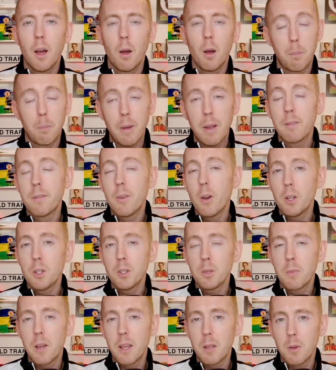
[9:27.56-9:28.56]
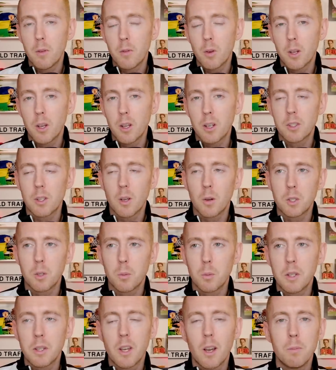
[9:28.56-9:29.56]
a better version maybe of Ole Gunnar
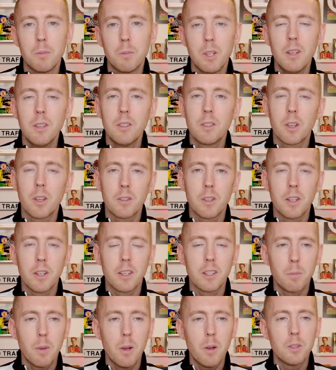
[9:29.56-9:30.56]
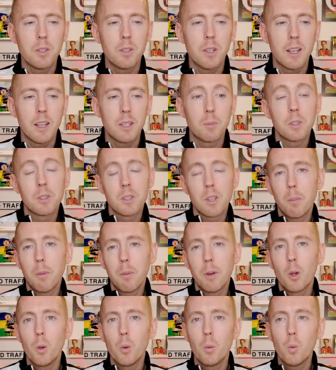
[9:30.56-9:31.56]
Solskjaer when he comes in, in terms of the experience he has, but
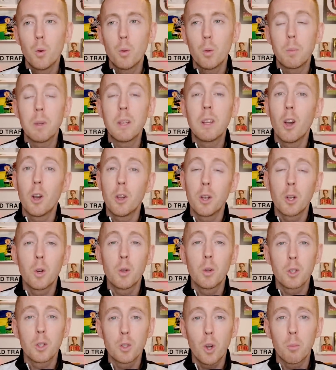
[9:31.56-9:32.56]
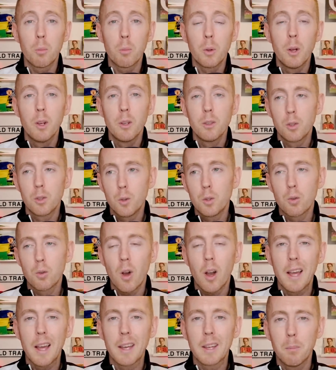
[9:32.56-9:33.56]
somebody who would be learning on the job to
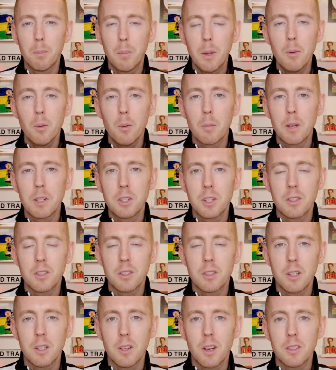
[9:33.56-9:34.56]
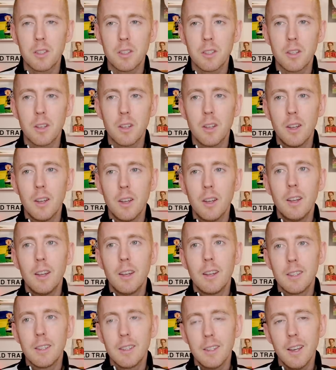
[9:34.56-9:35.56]
try and compete with Manchester United?
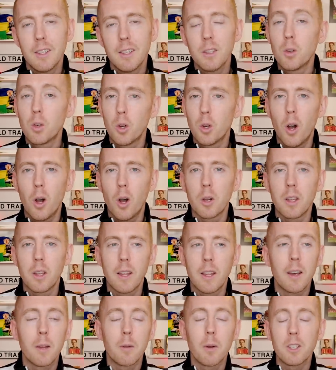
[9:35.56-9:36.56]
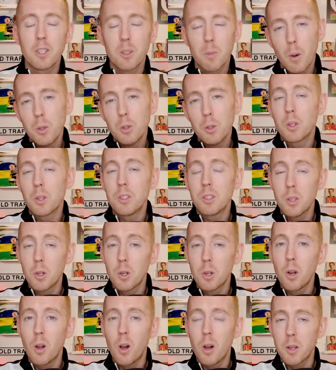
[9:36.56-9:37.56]
yeah, you could argue that. I suppose you could
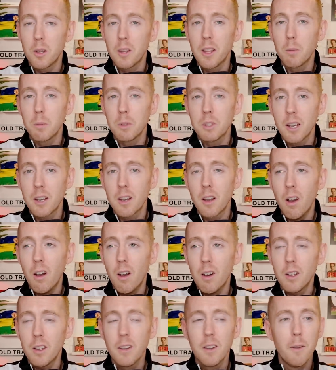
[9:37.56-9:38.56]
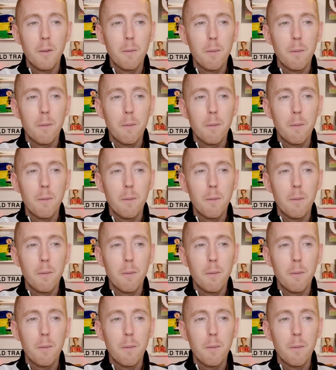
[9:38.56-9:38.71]
you could argue that with Ten Hag.